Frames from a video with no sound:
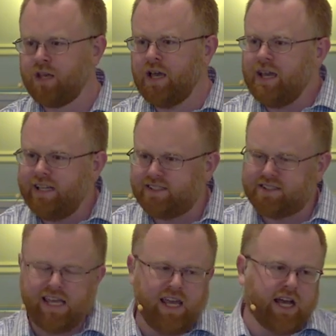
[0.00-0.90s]
He's
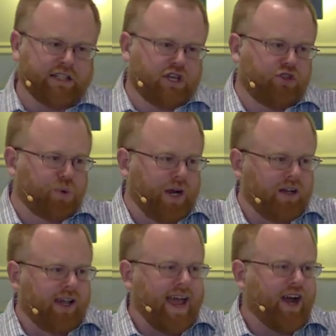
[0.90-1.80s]
seeing us through a
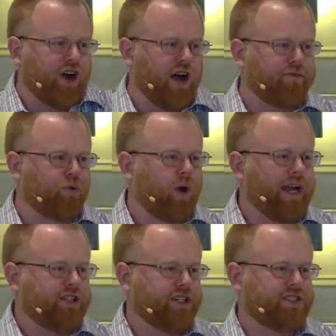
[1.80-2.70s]
layer of
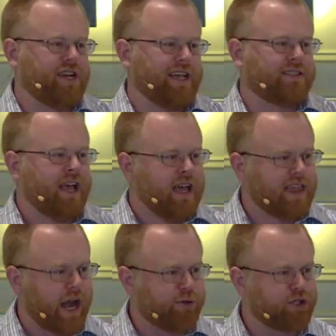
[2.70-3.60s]
righteousness
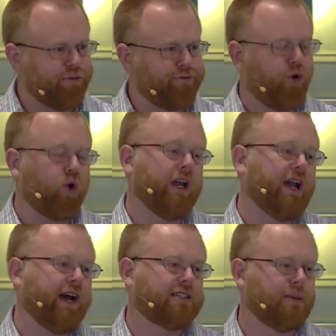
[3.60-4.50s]
that was afforded
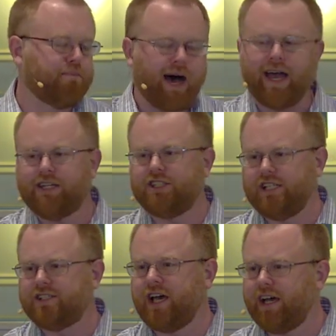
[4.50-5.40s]
us by
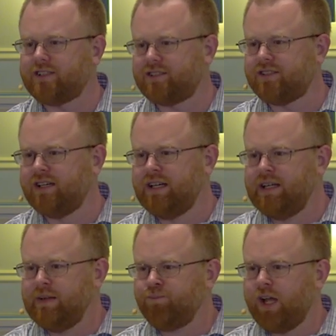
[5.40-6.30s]
Jesus.
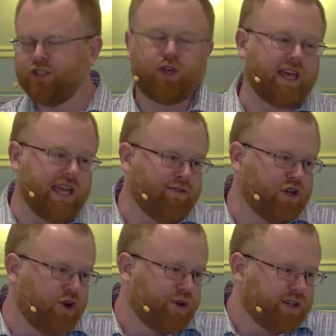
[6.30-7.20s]
And so that even
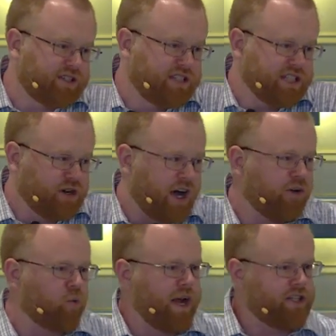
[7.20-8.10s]
though there is still
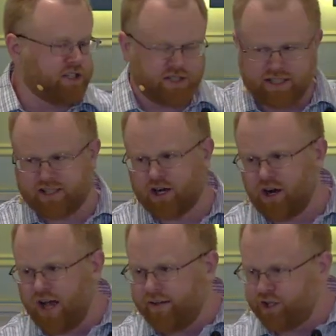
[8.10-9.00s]
unrighteousness in our
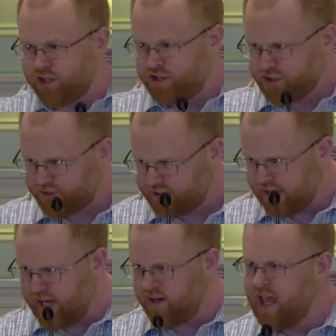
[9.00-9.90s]
lives, there is still
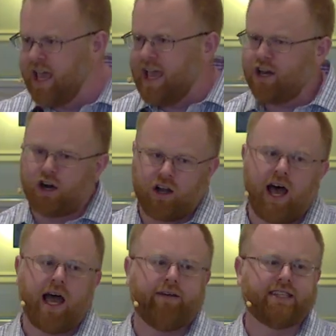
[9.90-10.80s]
sin in our
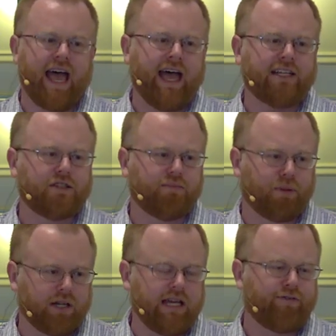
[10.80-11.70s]
lives as
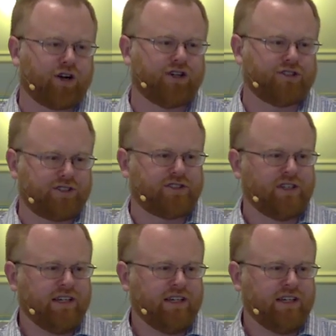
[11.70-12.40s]
believers,